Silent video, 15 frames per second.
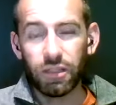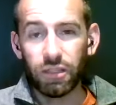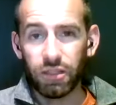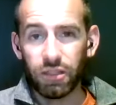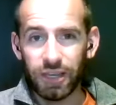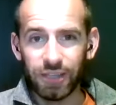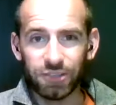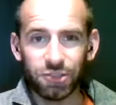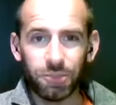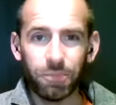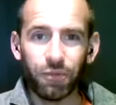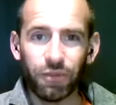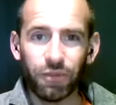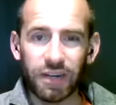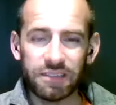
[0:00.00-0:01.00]
the
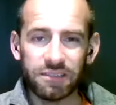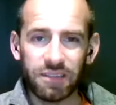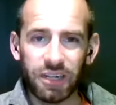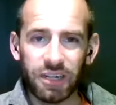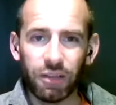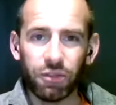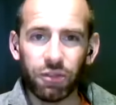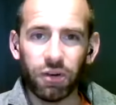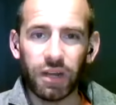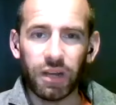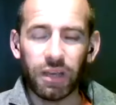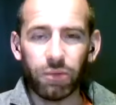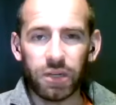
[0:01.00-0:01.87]
supervisory authority,